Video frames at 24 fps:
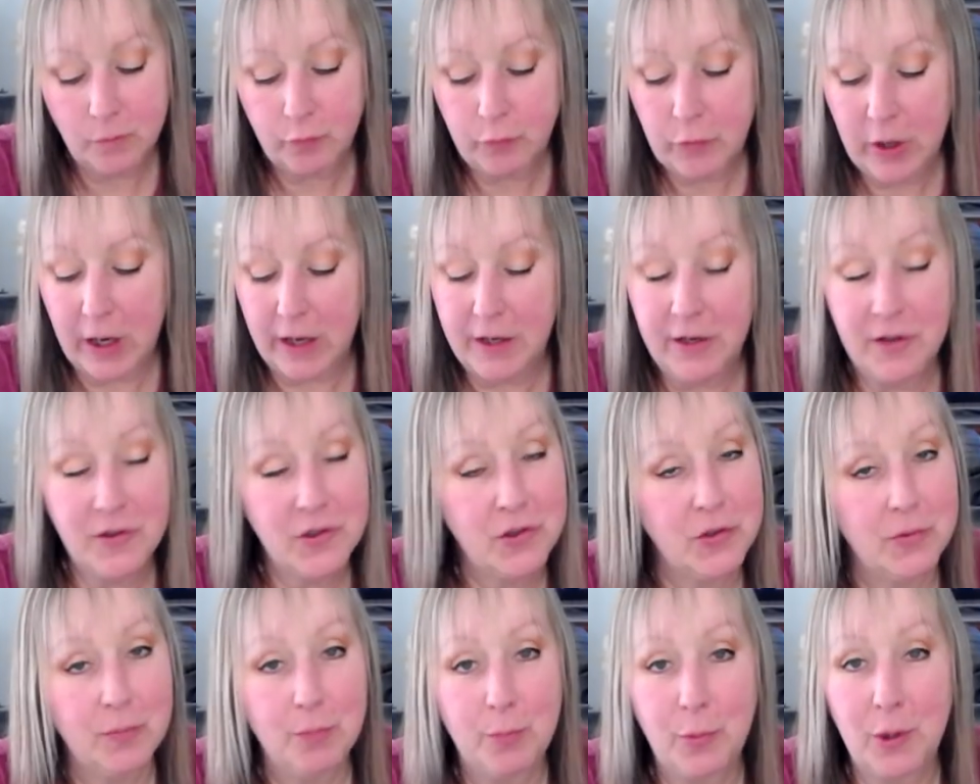And it's
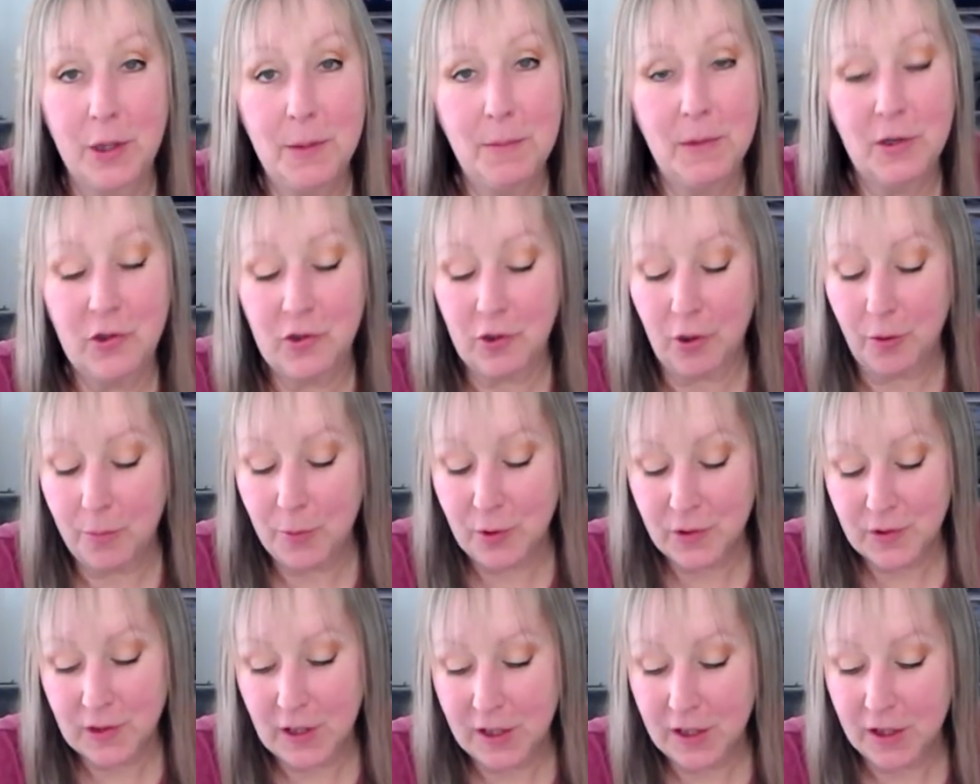pretty much
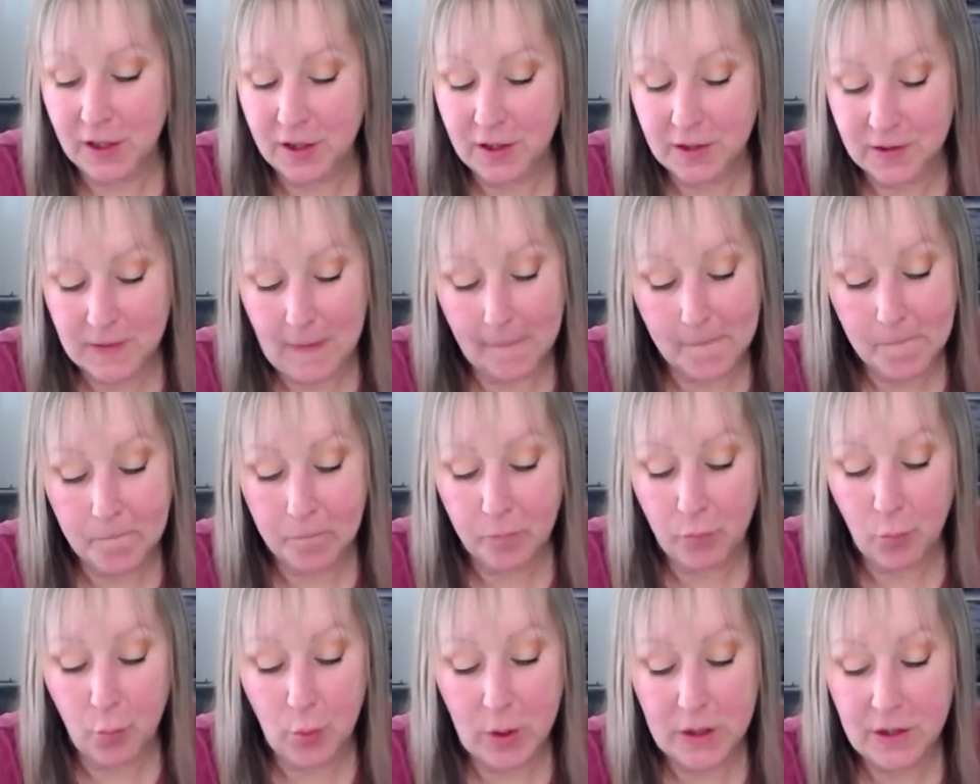almost like it is
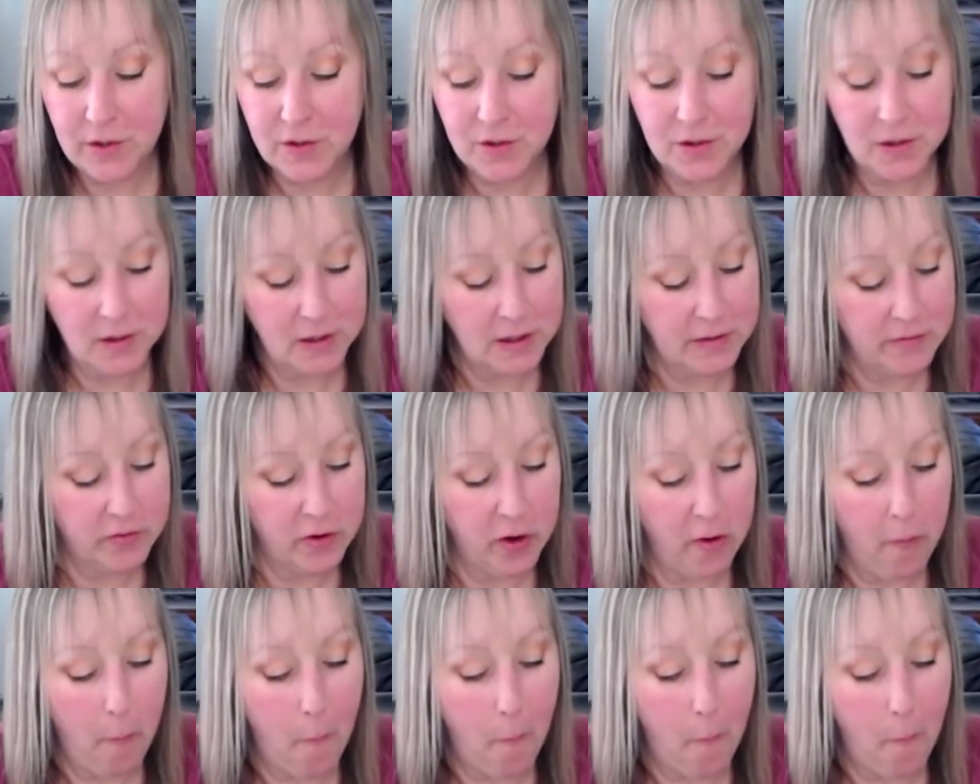when it's delivered.